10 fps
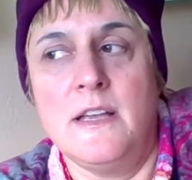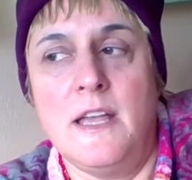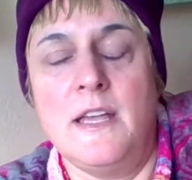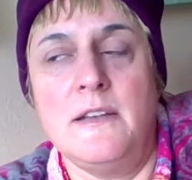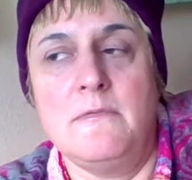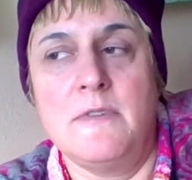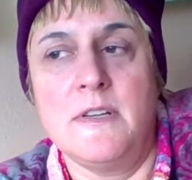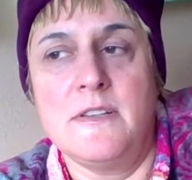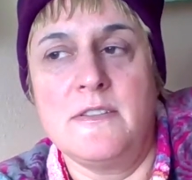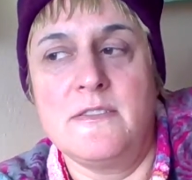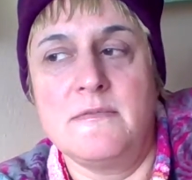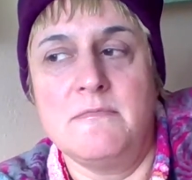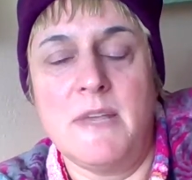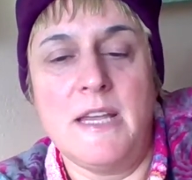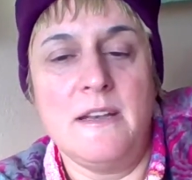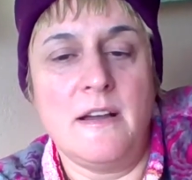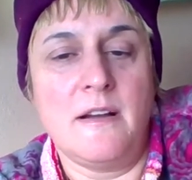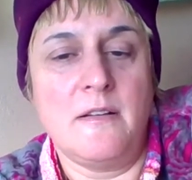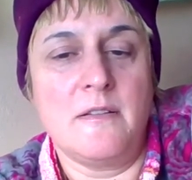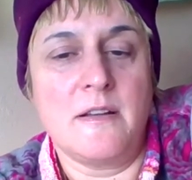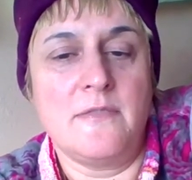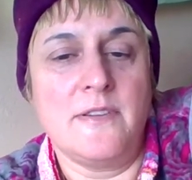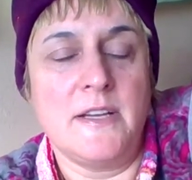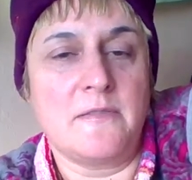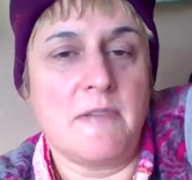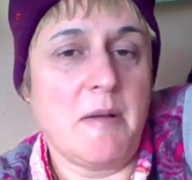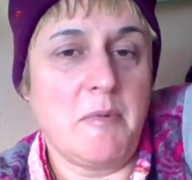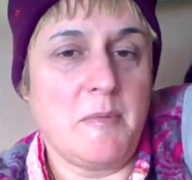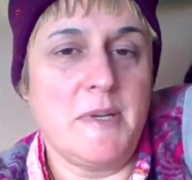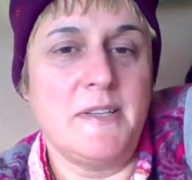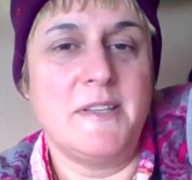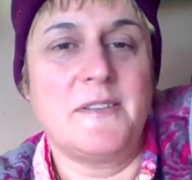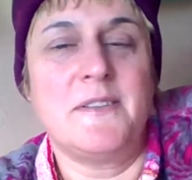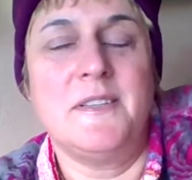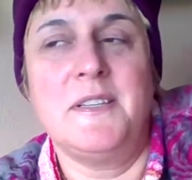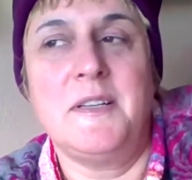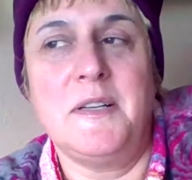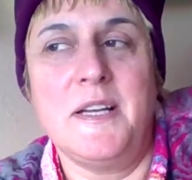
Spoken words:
and it was made out of a rubber material,